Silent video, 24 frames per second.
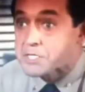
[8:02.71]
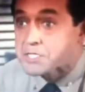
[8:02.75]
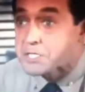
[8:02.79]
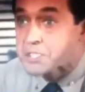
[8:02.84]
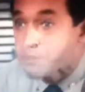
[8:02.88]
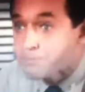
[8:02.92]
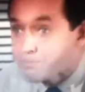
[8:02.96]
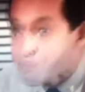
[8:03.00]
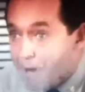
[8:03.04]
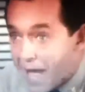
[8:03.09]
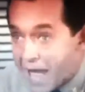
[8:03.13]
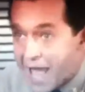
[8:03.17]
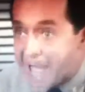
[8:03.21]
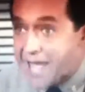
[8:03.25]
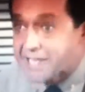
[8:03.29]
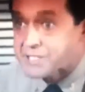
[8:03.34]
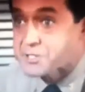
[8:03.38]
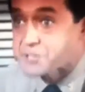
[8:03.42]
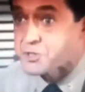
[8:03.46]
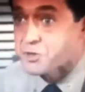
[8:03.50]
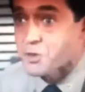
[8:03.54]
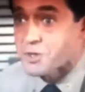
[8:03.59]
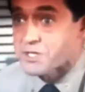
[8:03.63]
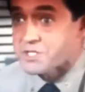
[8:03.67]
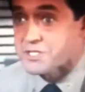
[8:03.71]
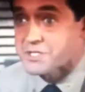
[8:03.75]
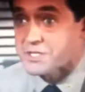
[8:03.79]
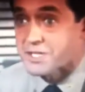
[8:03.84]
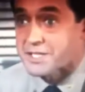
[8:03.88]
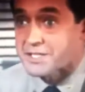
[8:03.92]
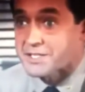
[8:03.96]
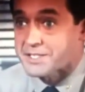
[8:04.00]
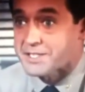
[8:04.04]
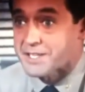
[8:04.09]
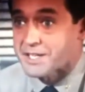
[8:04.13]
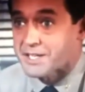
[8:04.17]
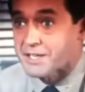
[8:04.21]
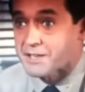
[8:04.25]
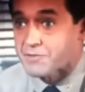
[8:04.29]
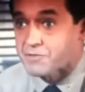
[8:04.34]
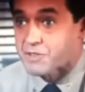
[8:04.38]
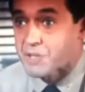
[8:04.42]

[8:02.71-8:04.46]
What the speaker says: it's the bad Georgie that did it.